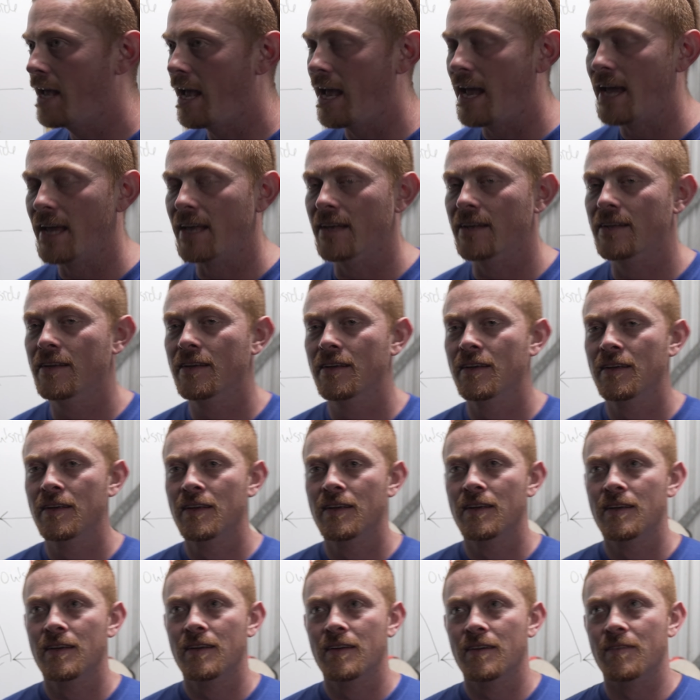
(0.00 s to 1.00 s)
And
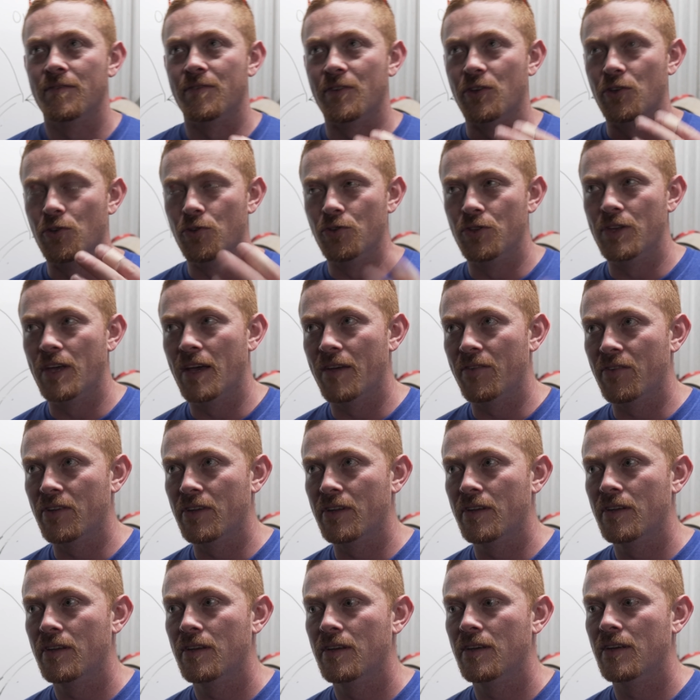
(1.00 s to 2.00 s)
for you,
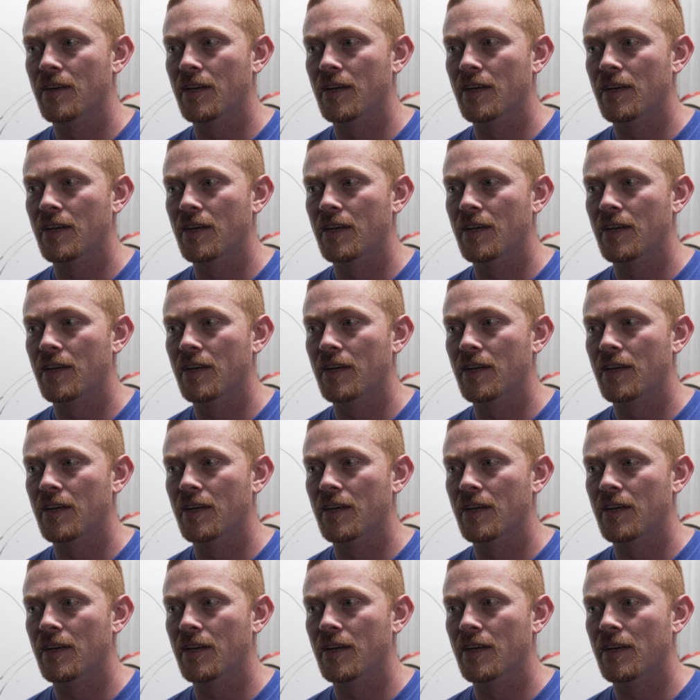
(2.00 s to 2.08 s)
Devon,